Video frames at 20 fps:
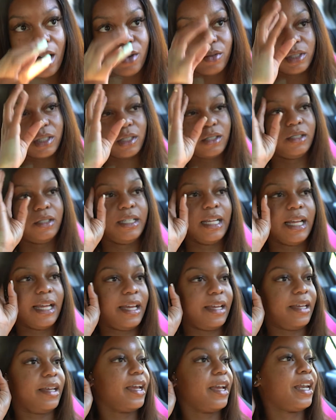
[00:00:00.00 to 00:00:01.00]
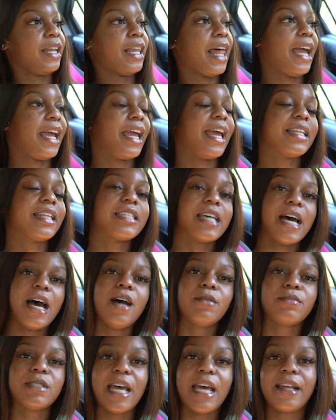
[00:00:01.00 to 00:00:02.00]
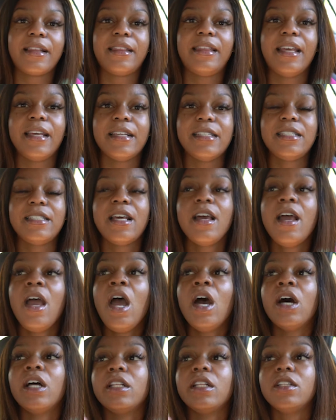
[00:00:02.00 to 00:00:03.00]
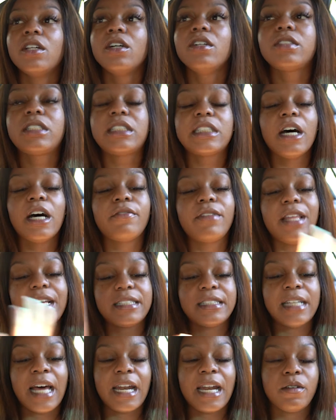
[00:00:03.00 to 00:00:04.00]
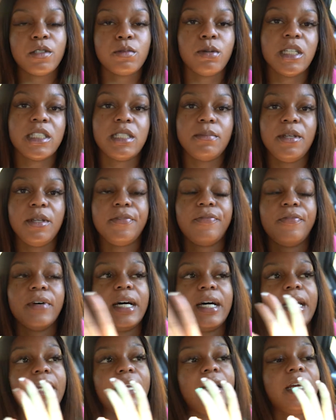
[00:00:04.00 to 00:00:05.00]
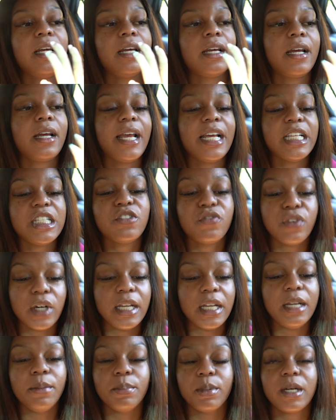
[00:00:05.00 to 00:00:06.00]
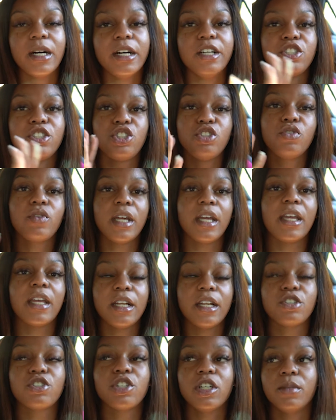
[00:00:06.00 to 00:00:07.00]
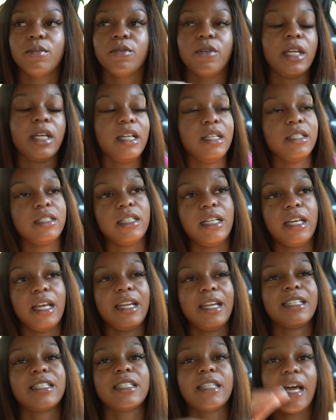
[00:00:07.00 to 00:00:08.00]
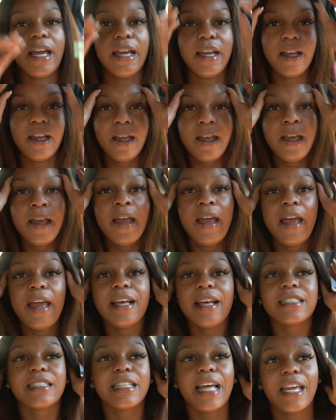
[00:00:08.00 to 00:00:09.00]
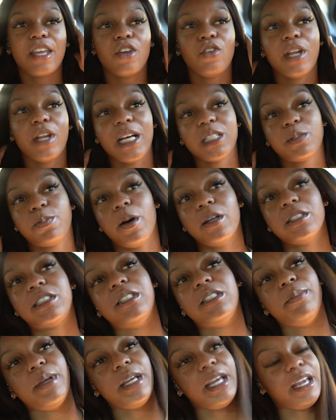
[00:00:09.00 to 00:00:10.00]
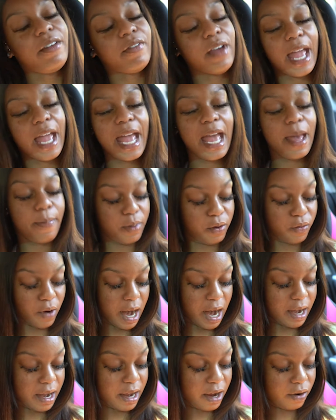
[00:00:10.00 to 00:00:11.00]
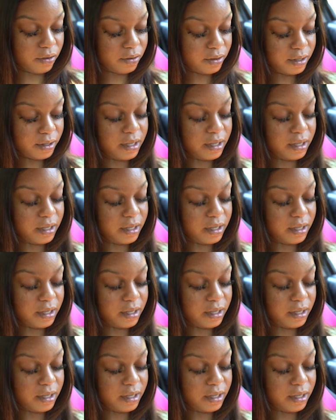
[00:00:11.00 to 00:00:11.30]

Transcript: was dead. And like, at times like this, little stuff that's not even supposed to be funny, it's funny because you can get in trouble easily. And it's like, it's like you're not supposed to be even happy right now.